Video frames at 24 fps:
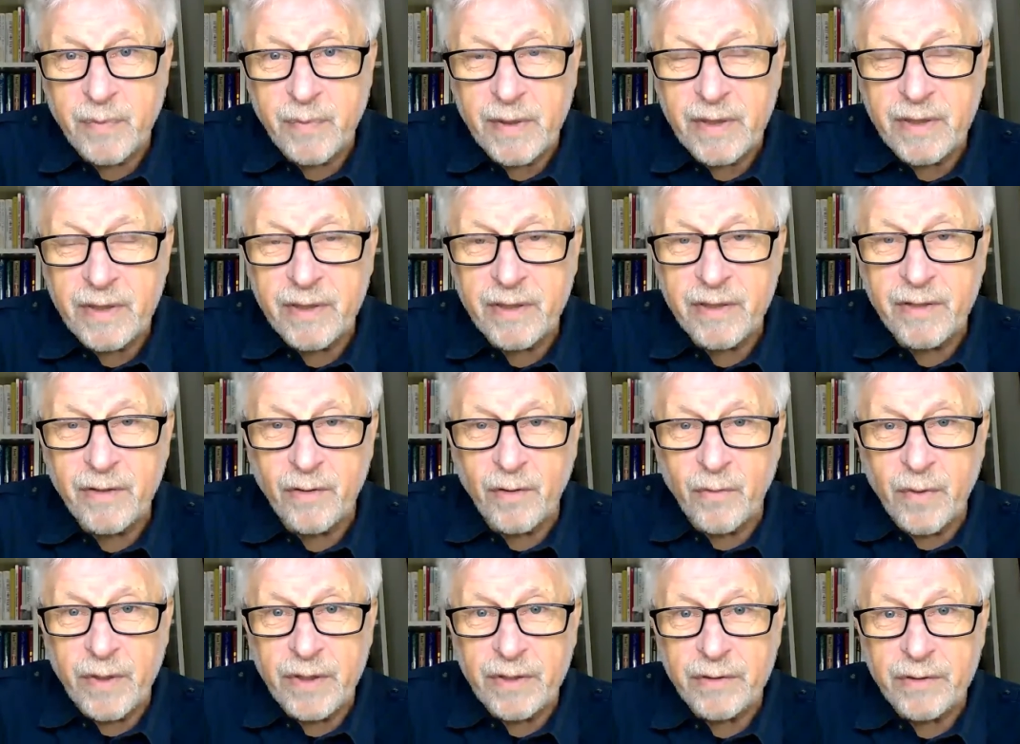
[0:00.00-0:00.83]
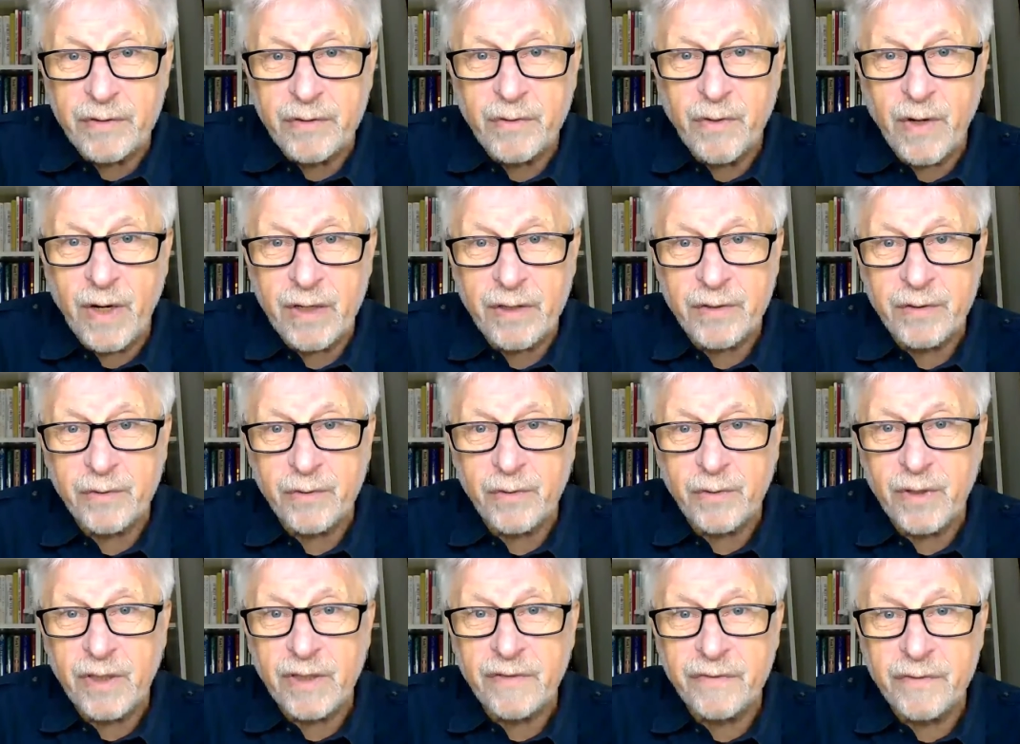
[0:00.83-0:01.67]
speed, or when you try
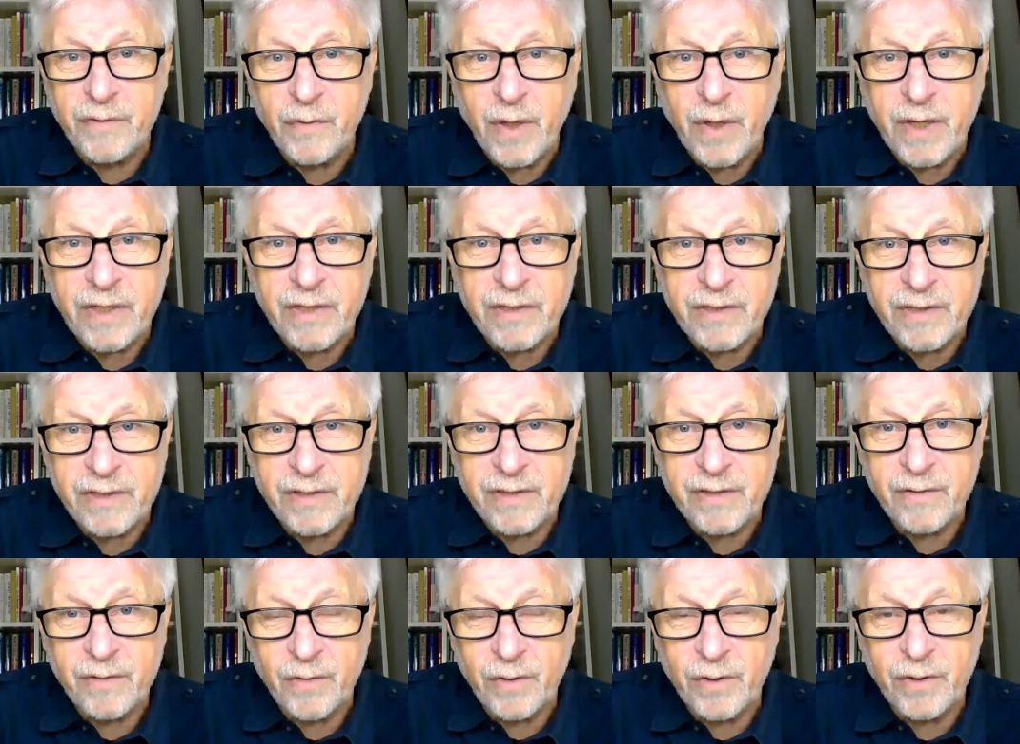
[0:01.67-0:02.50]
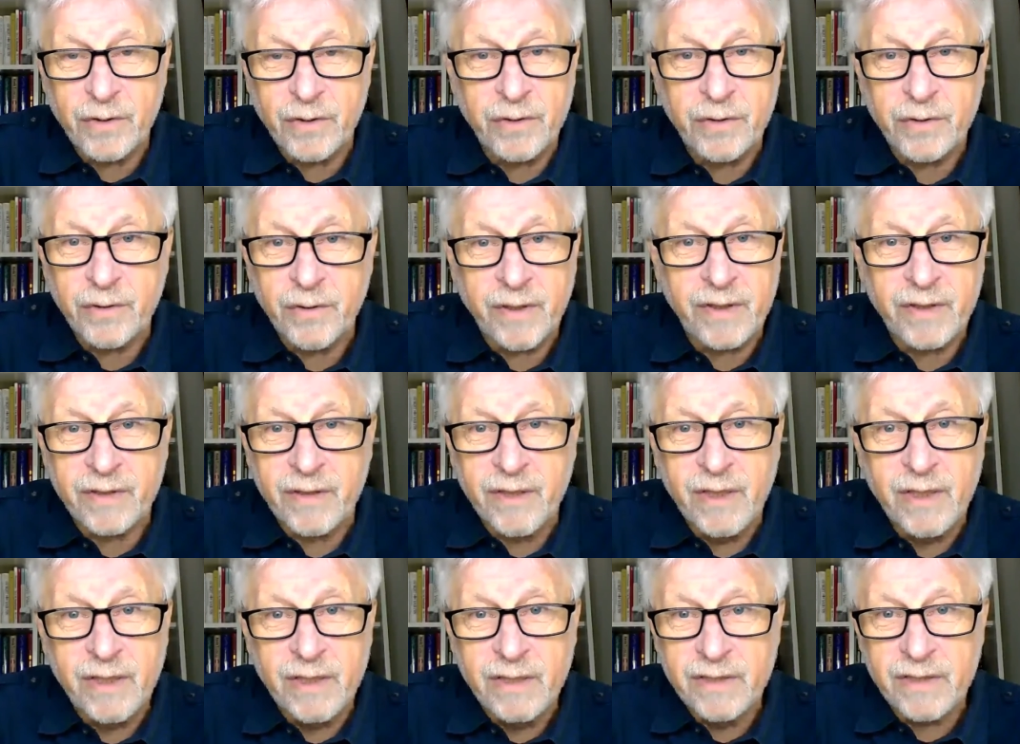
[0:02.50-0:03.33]
to lift weights or doing
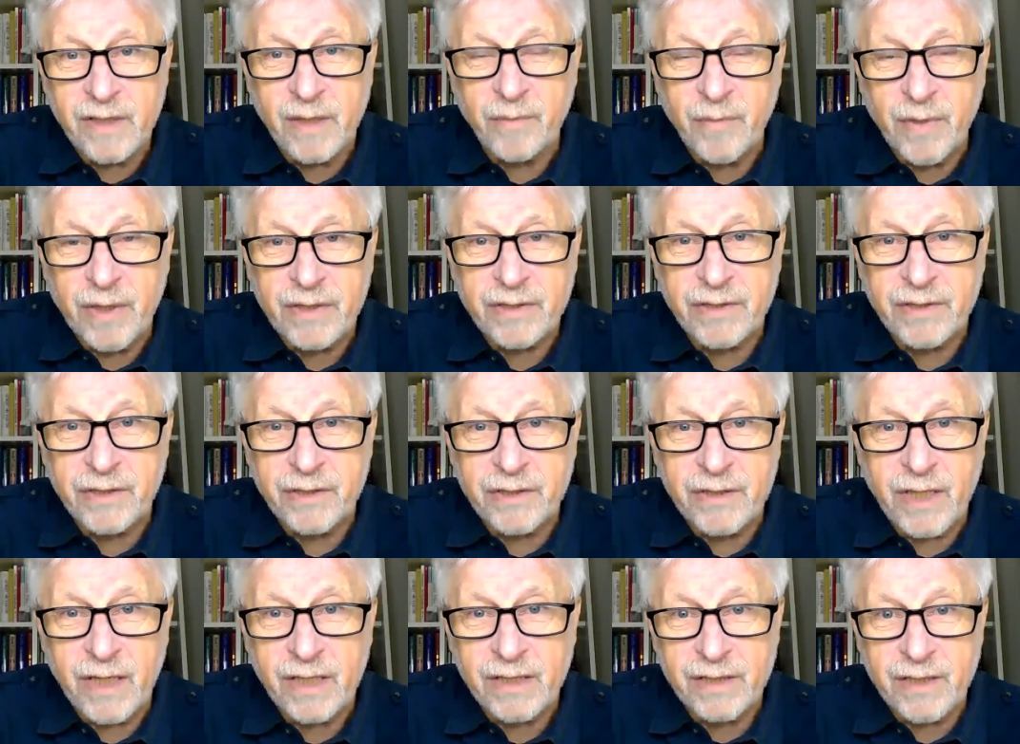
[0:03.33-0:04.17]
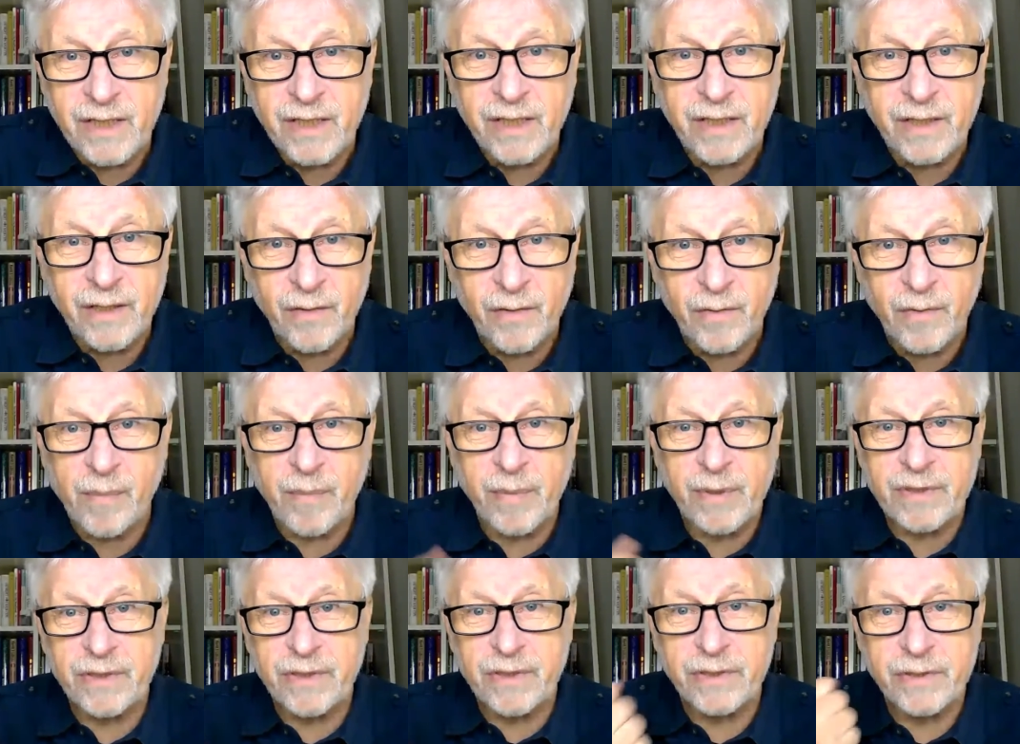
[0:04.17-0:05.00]
some exercise like
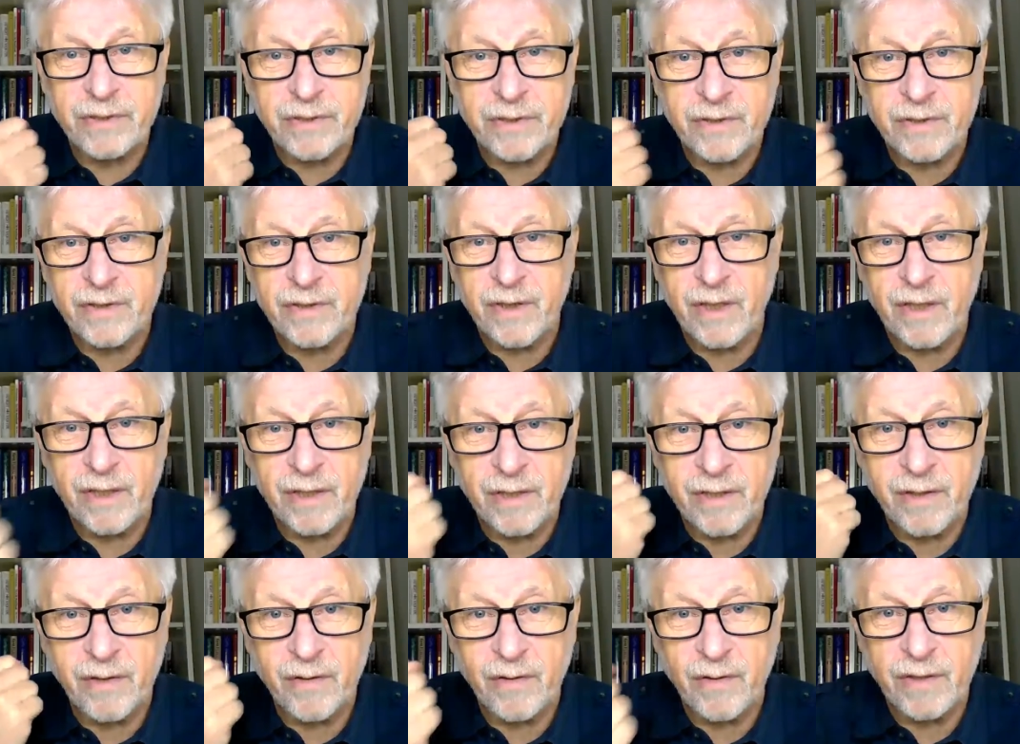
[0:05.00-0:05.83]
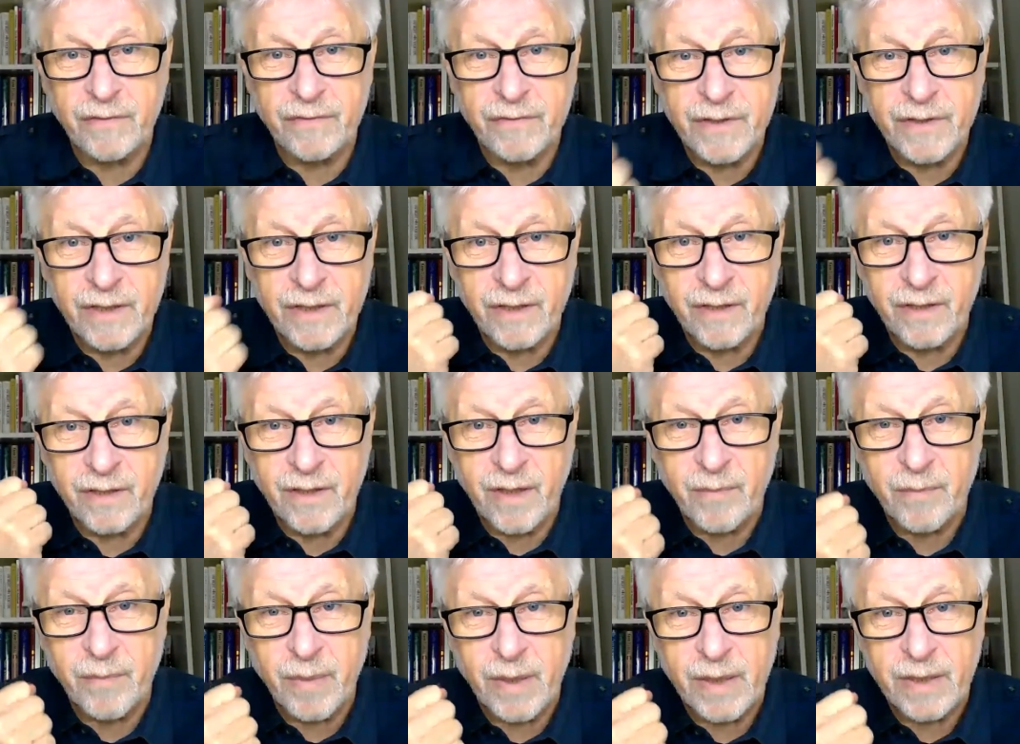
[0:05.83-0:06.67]
repetitions, like lifting
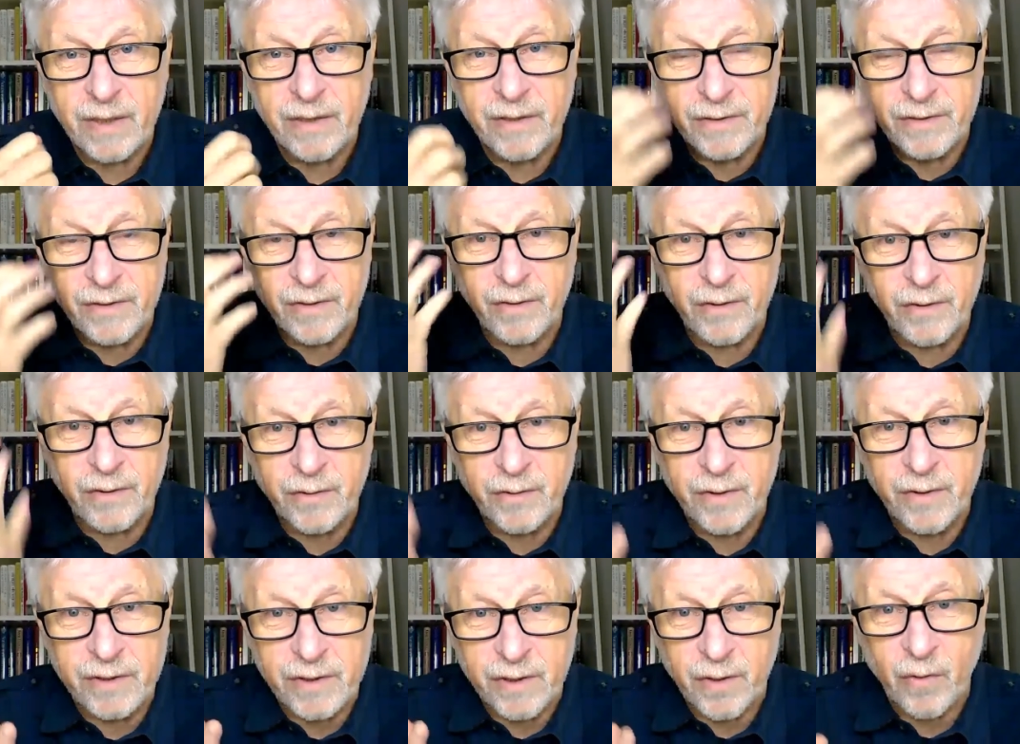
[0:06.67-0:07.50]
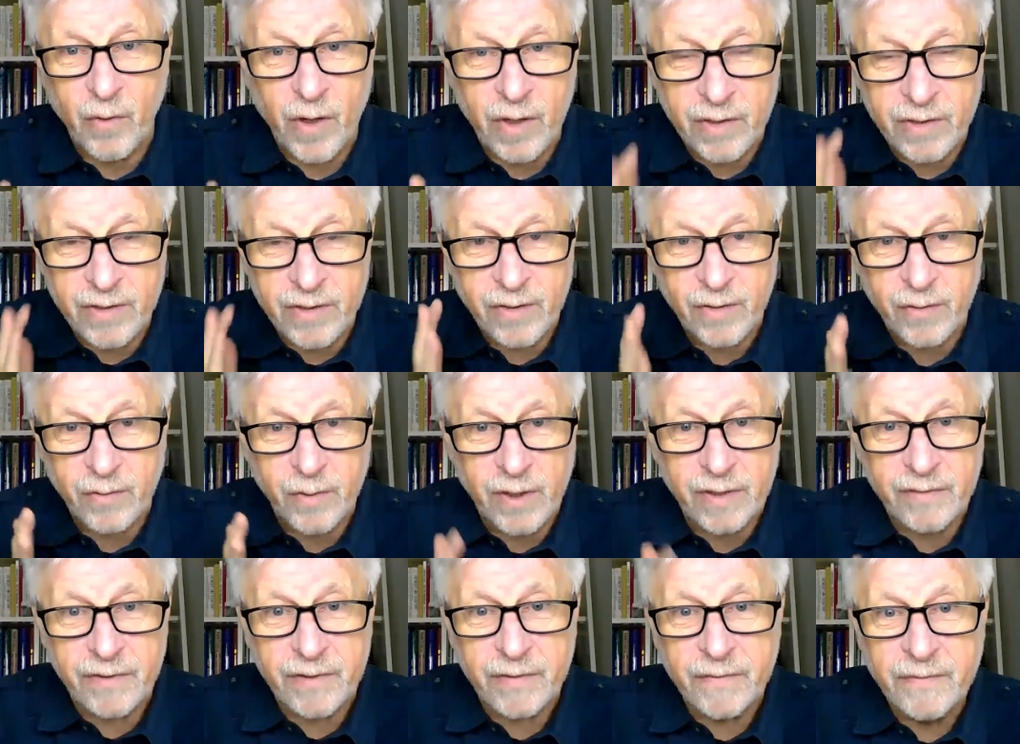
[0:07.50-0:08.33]
dumbbells or doing squats or
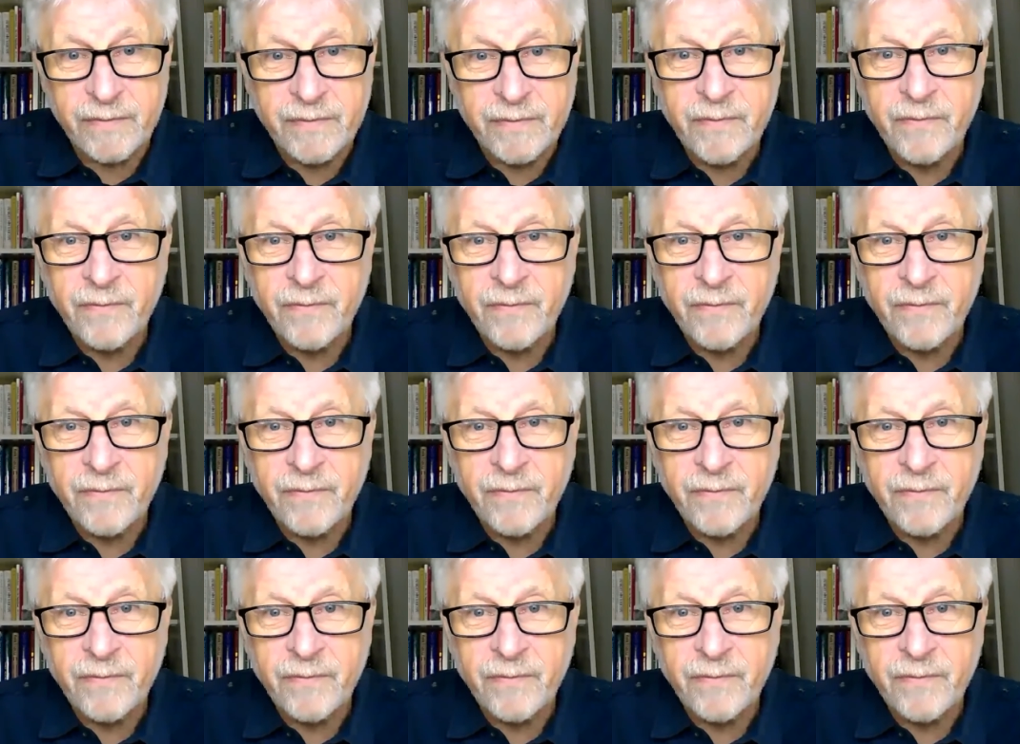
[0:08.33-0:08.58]
whatever,